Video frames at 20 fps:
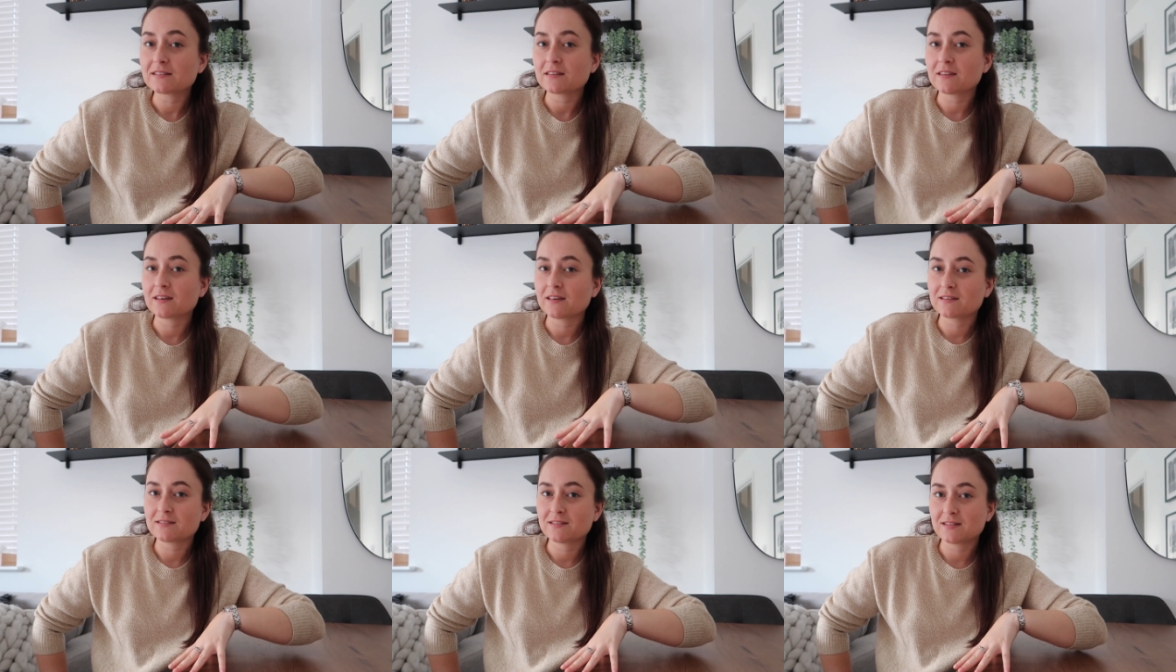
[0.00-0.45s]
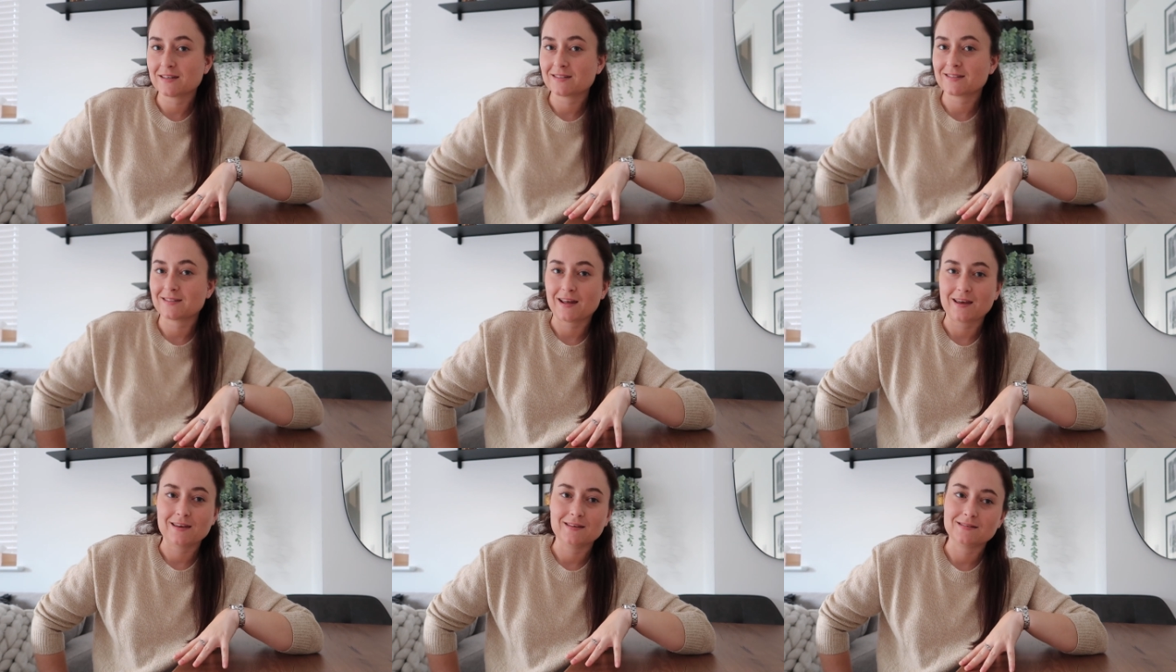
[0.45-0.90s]
I think a
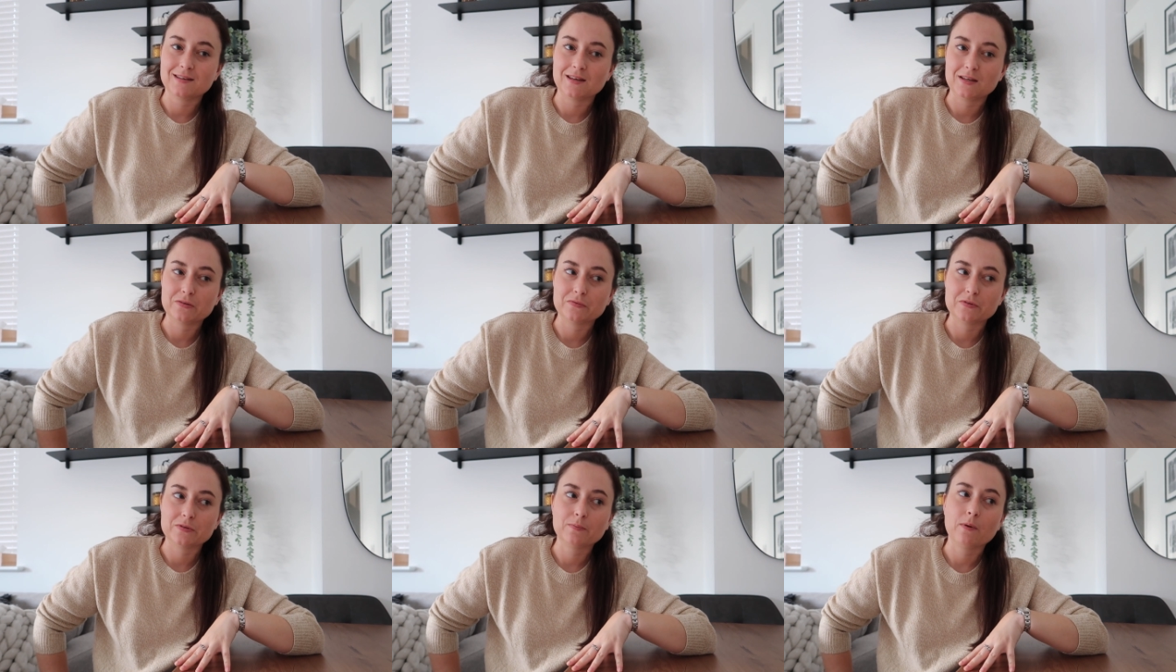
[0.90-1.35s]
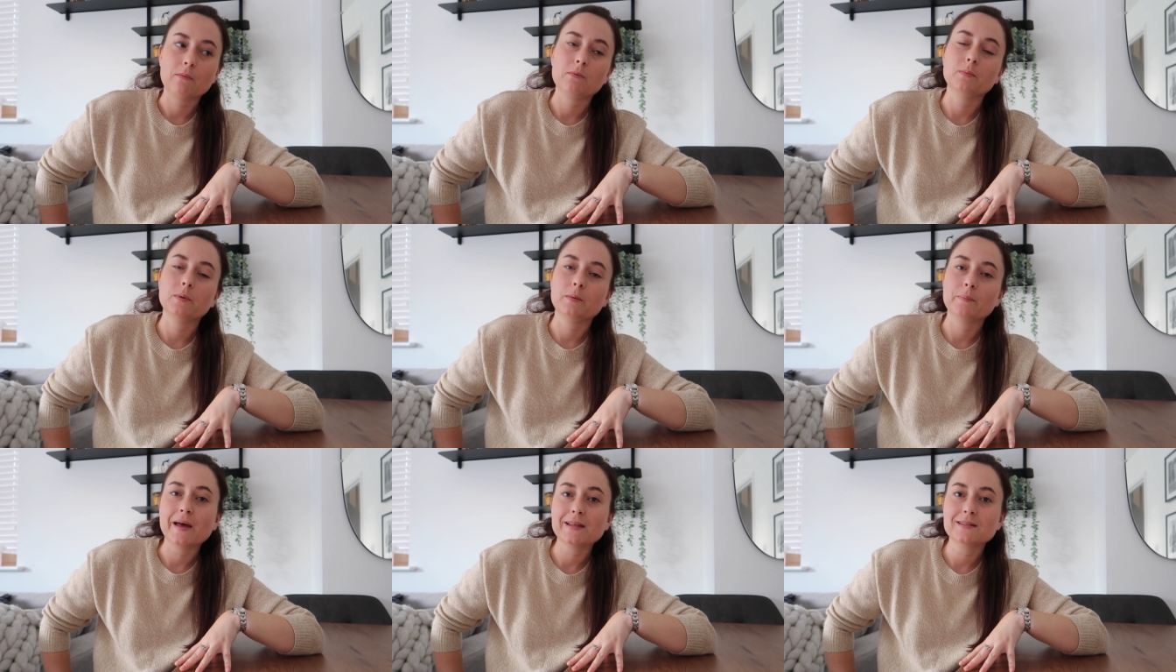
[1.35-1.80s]
six and eight seater is
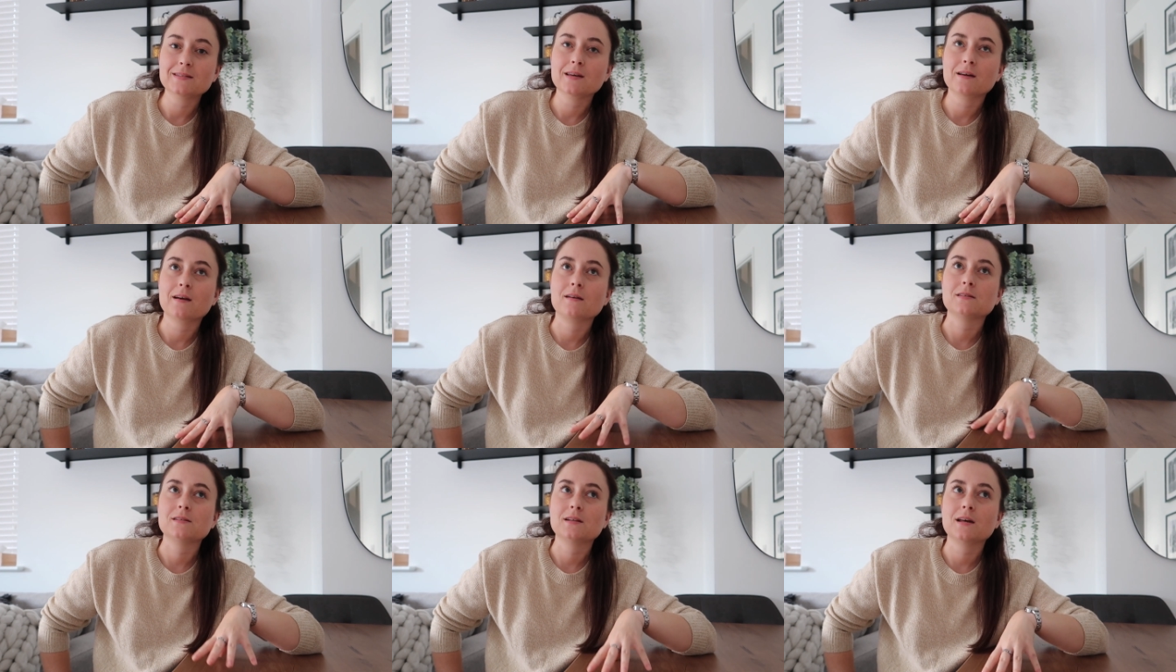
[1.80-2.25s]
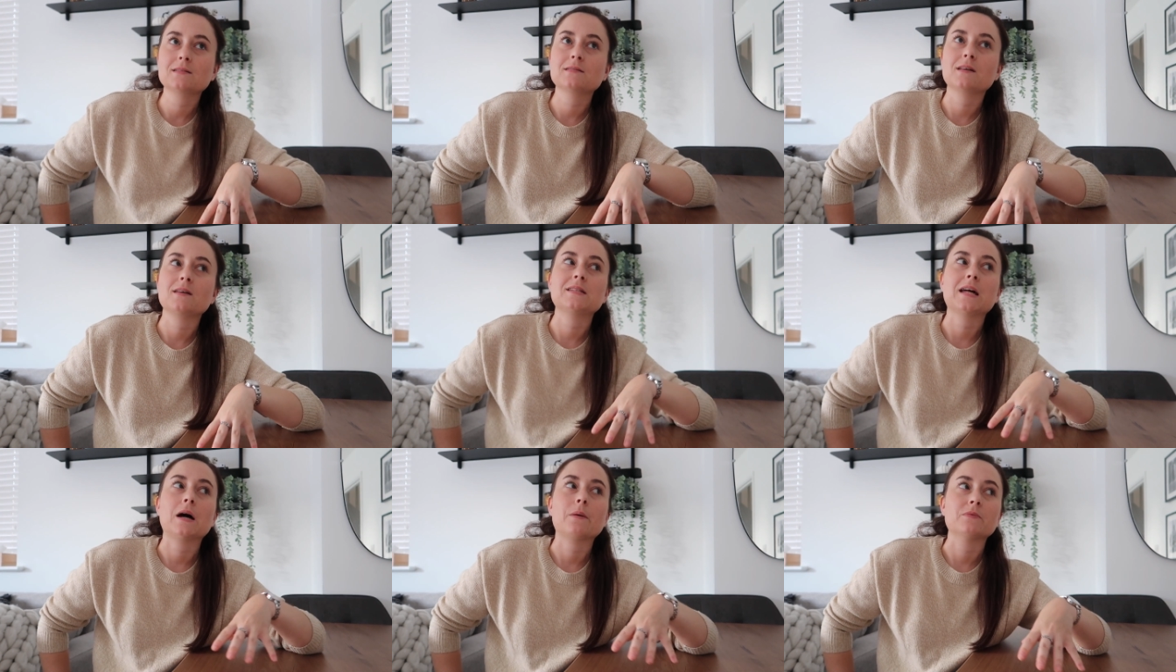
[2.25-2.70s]
probably better, because the next
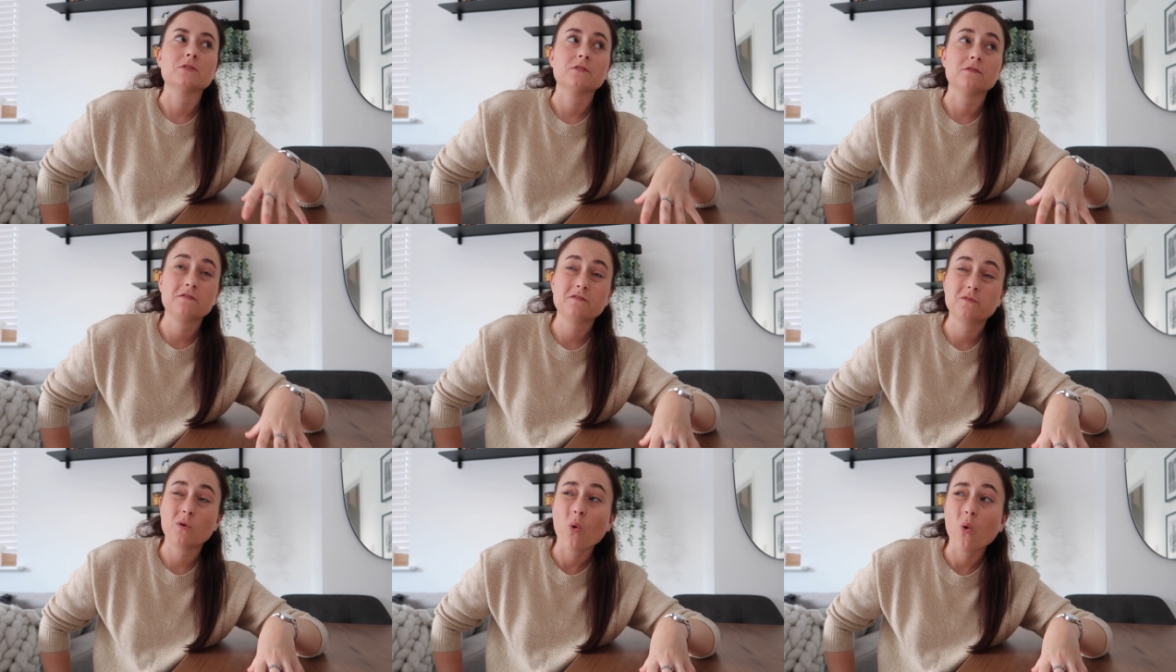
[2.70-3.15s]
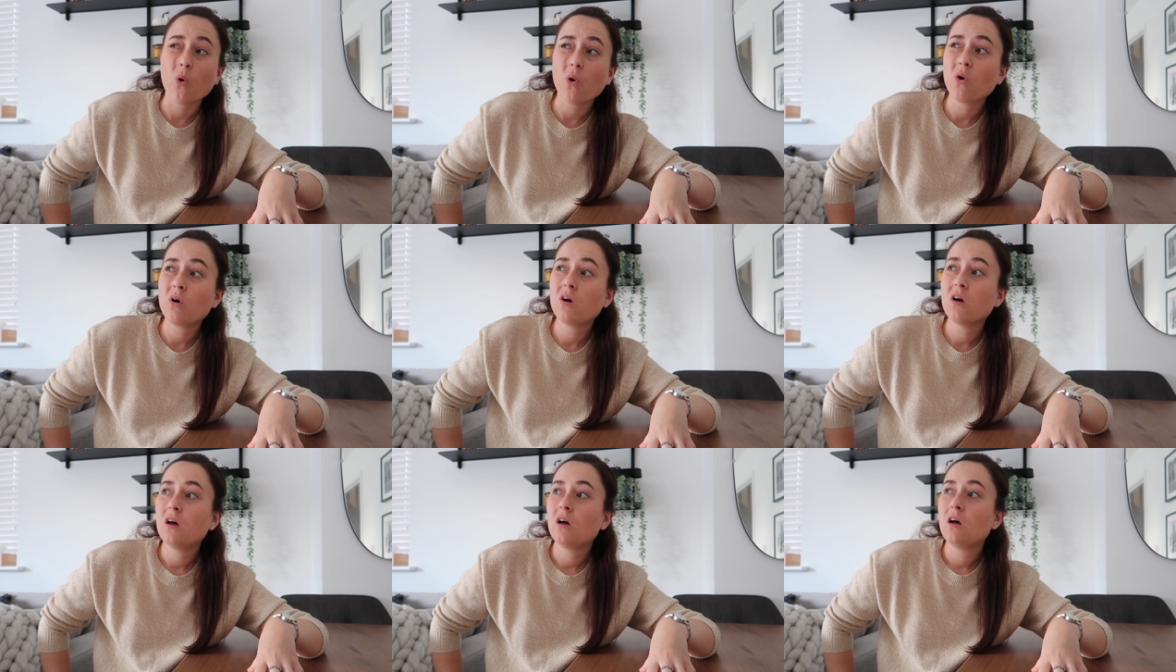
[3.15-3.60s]
size down was a
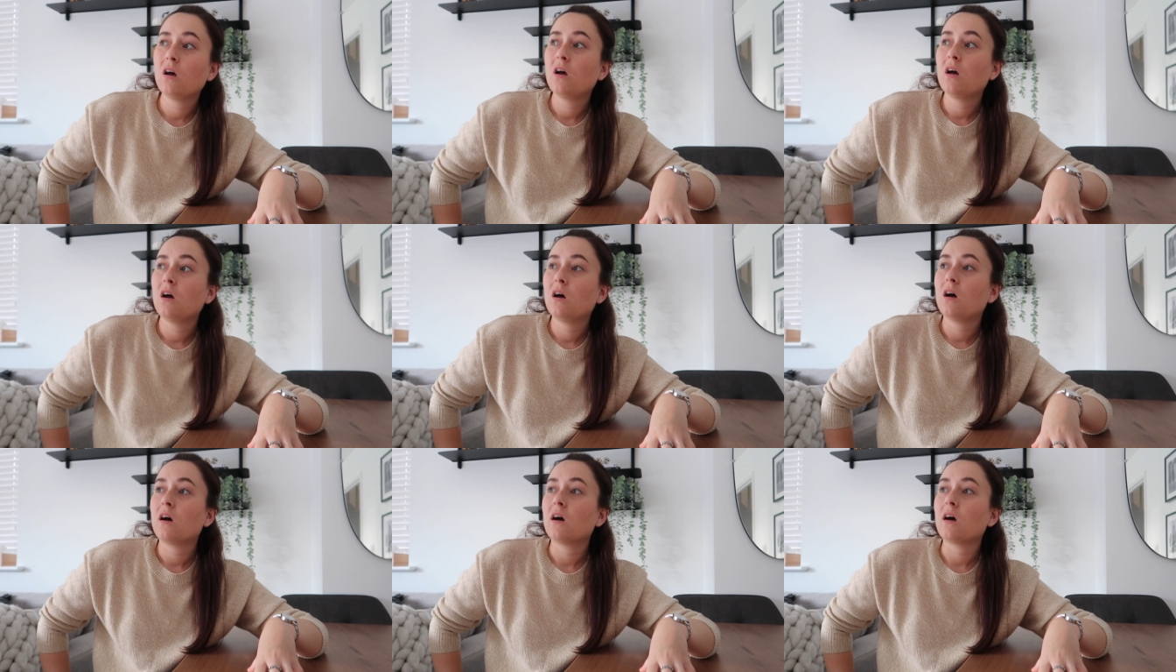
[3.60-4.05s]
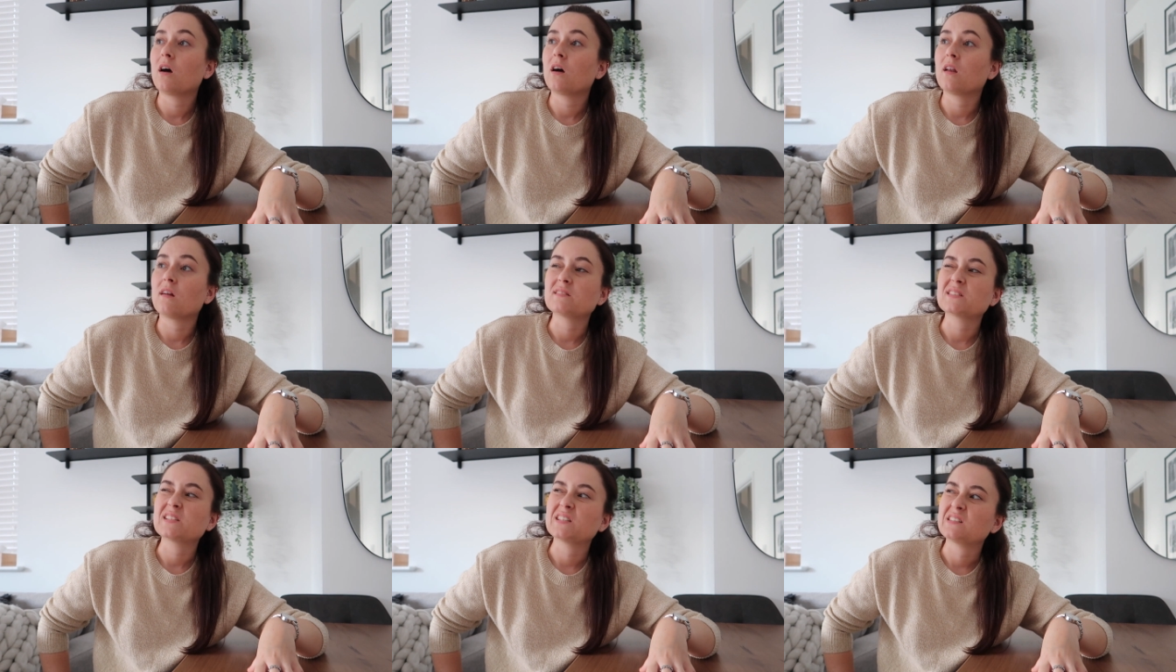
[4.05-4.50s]
four,
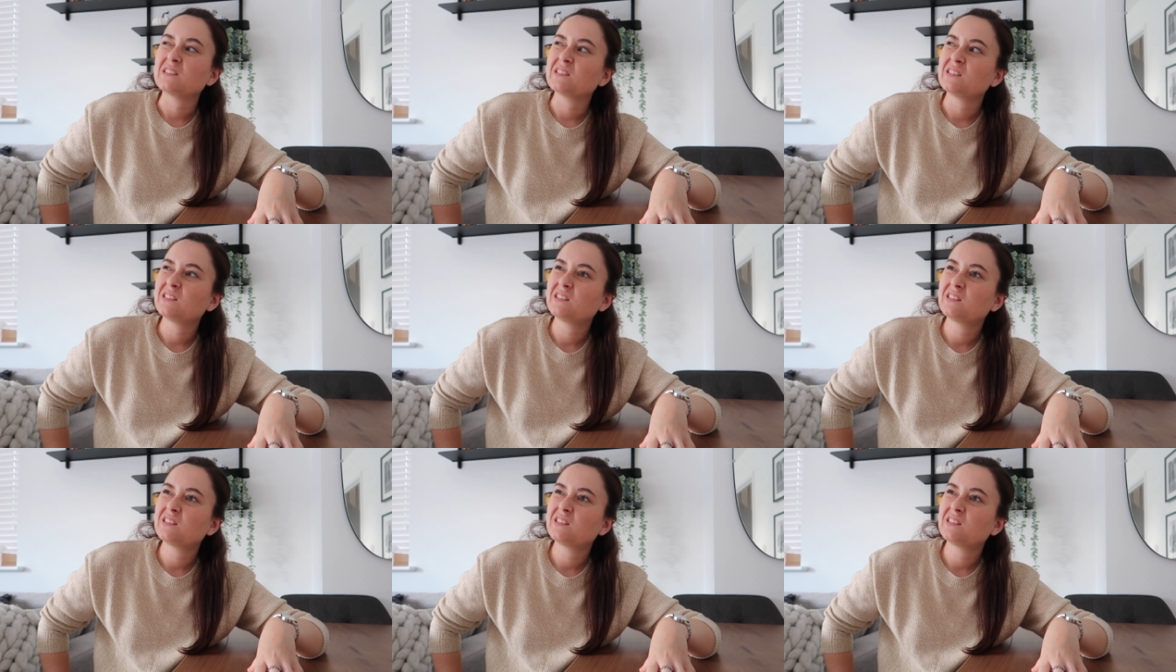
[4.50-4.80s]
and I was like,